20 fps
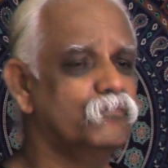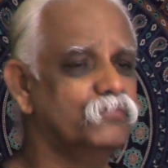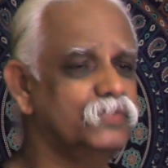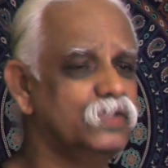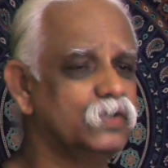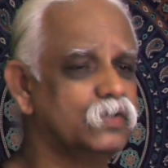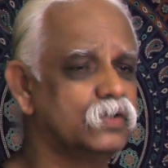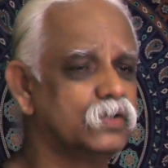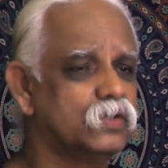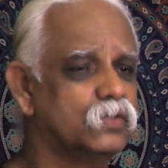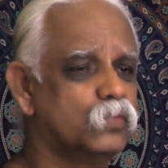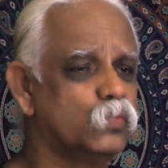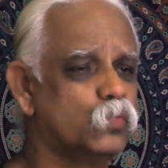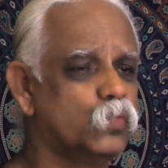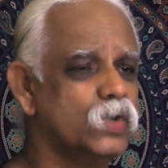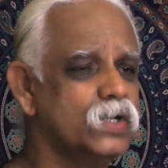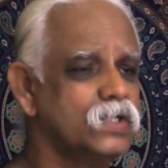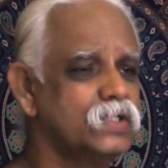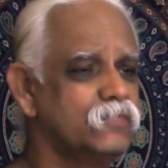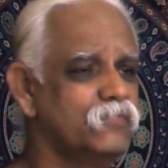the
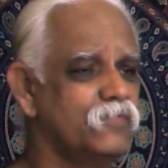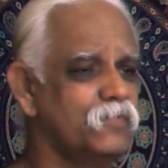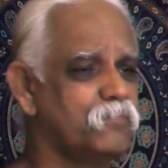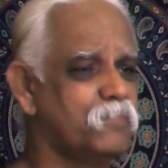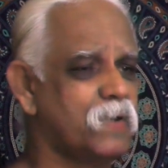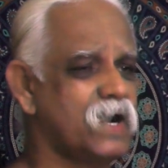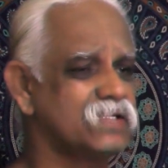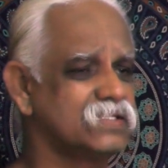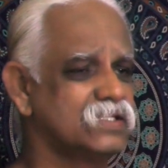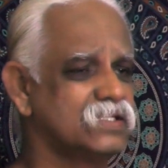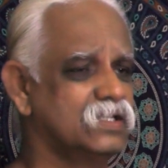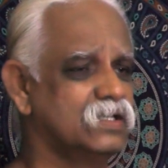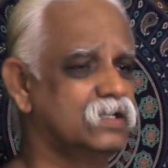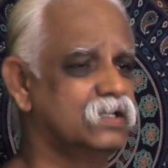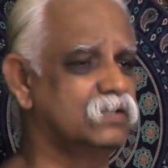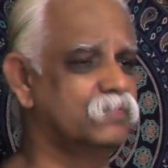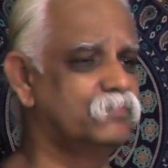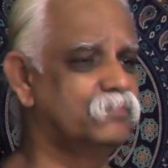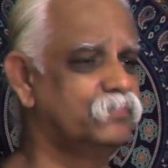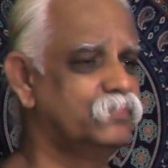word
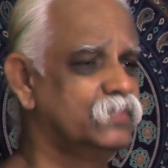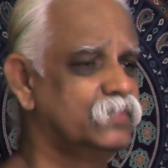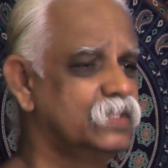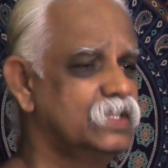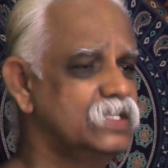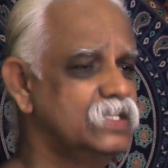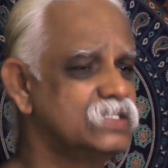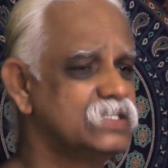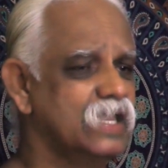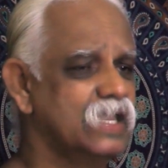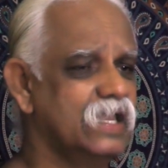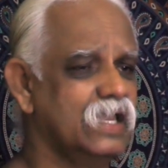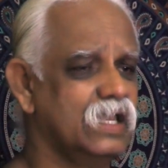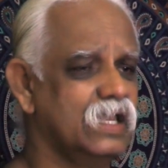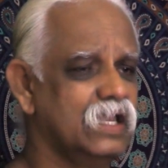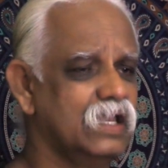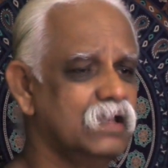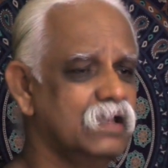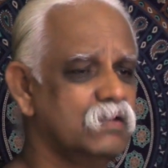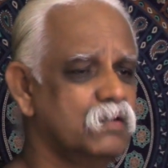Vipassana is
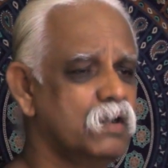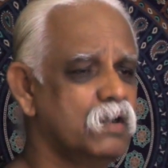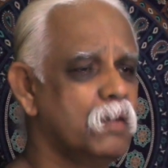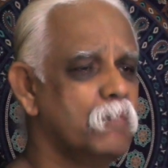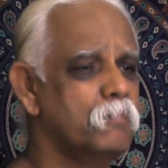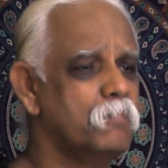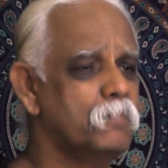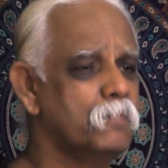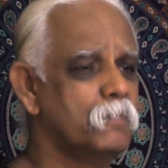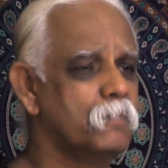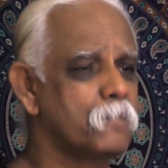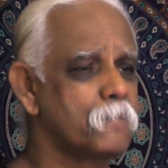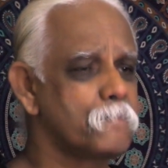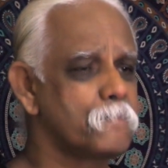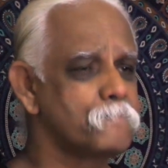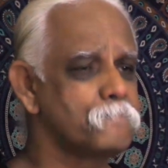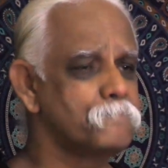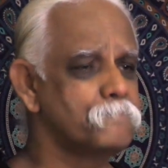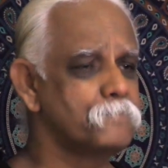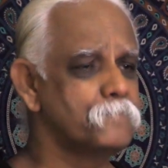a
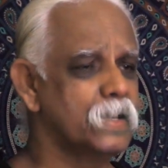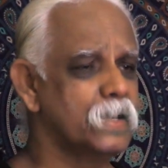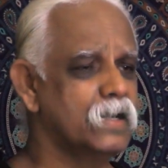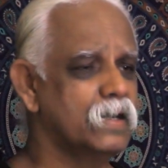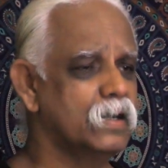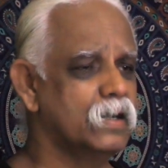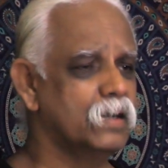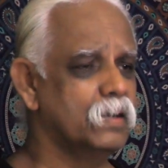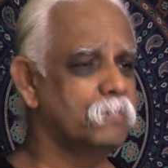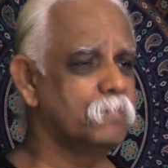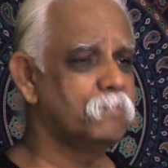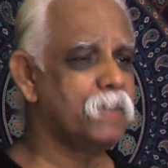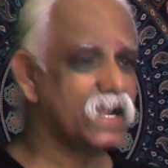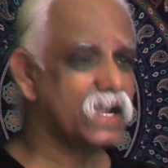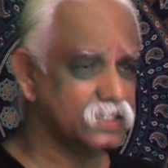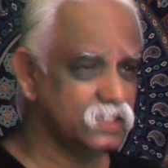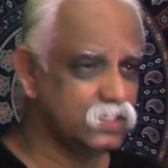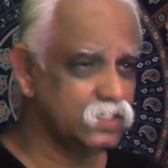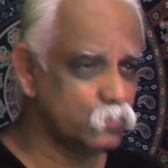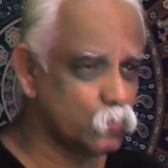
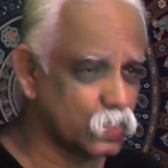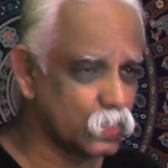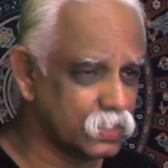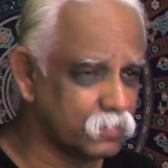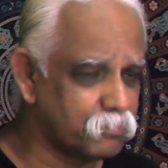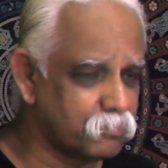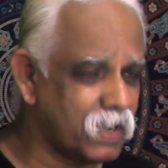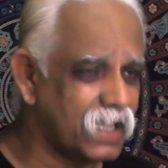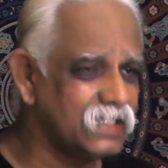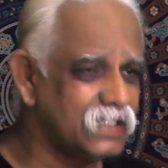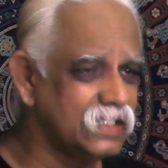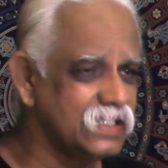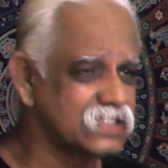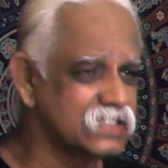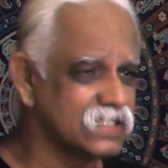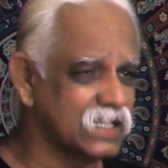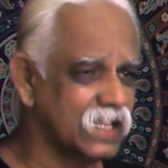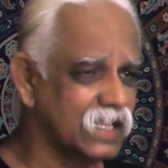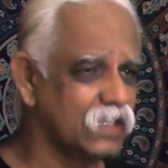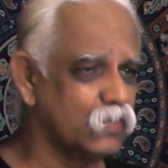Pali word. Pali
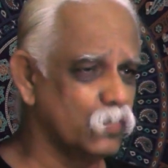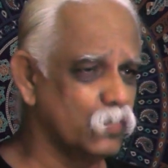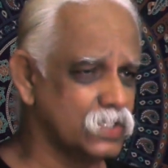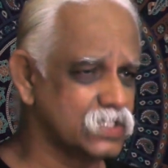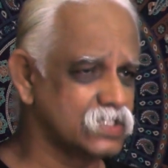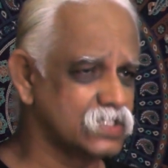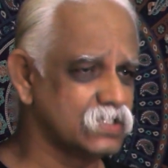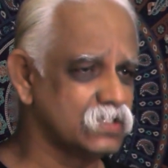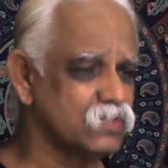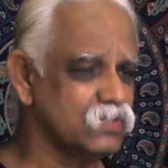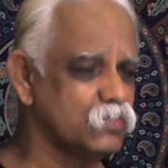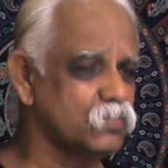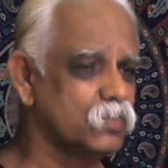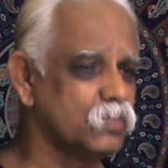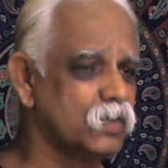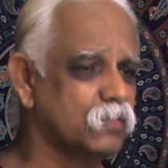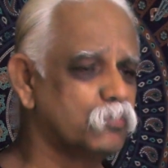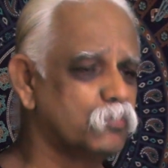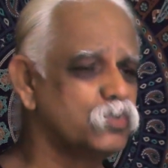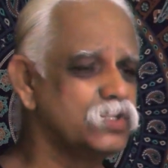is a language, you know,
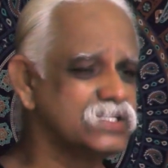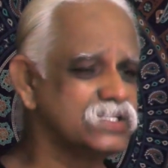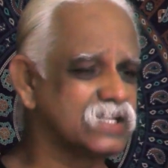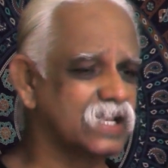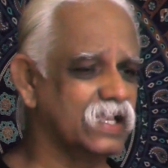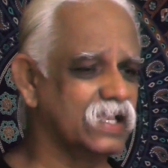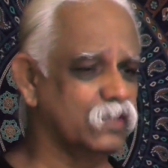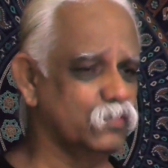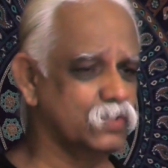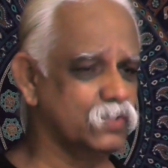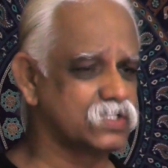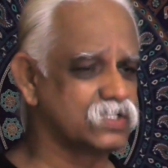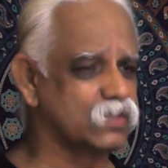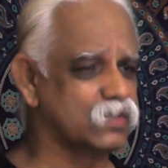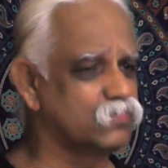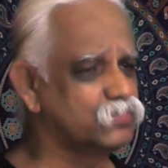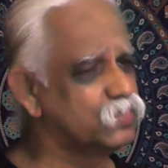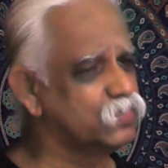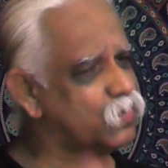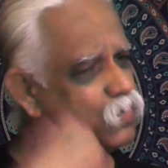a Buddhist language
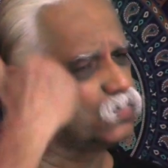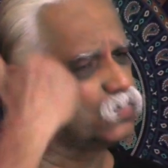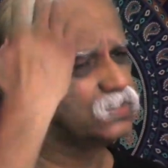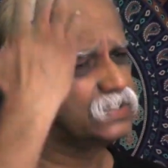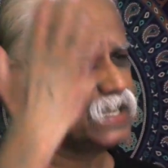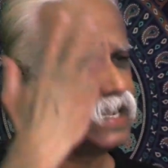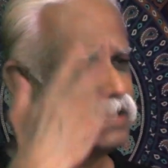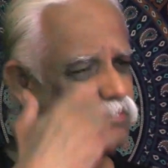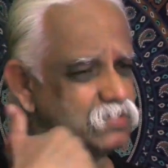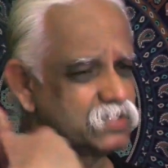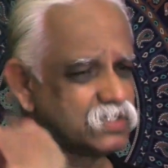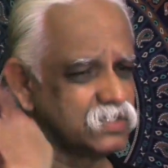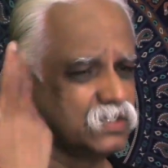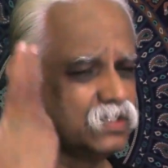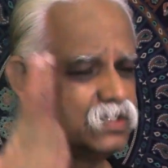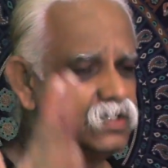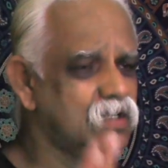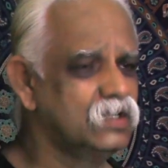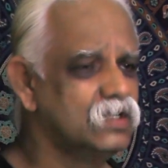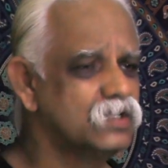of the old times.
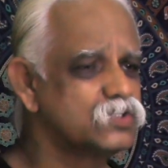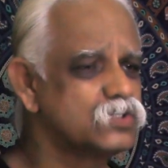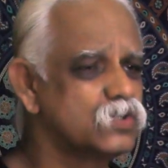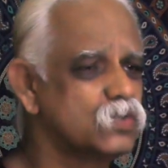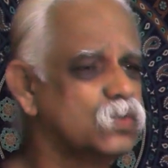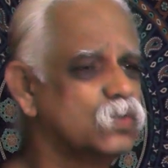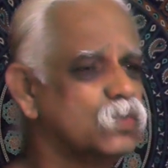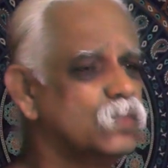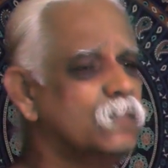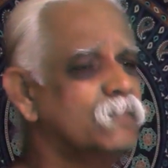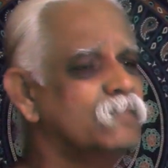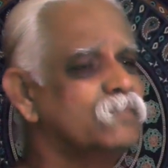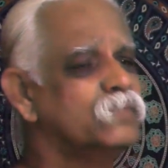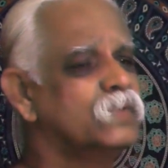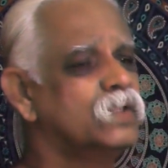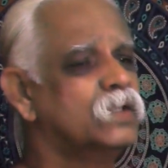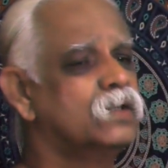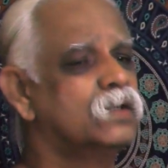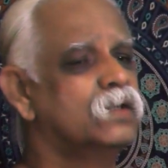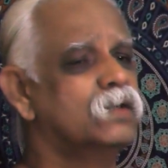So
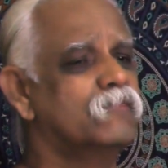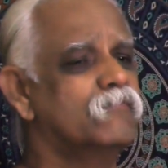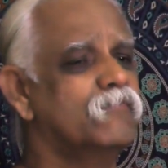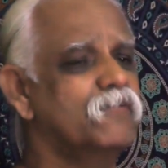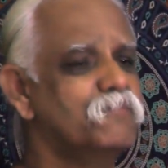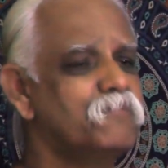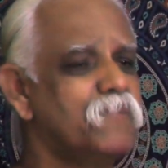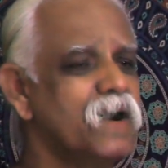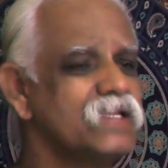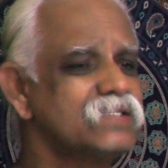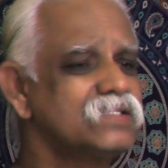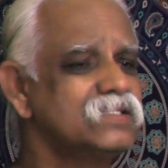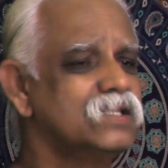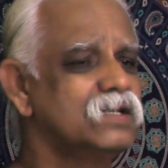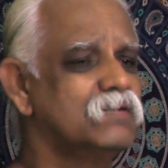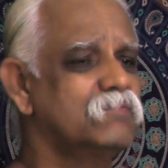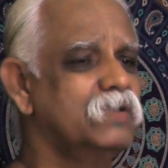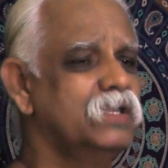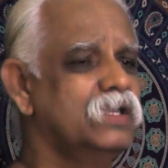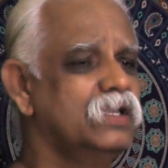
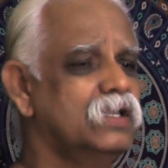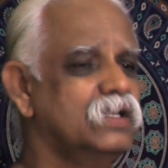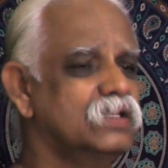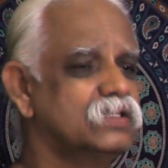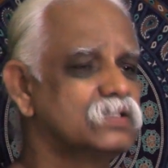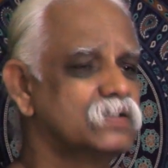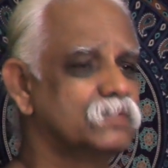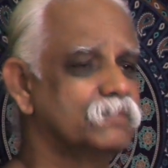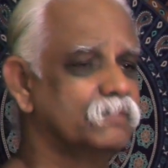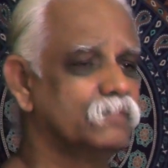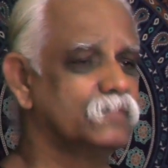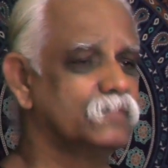Vipassana means,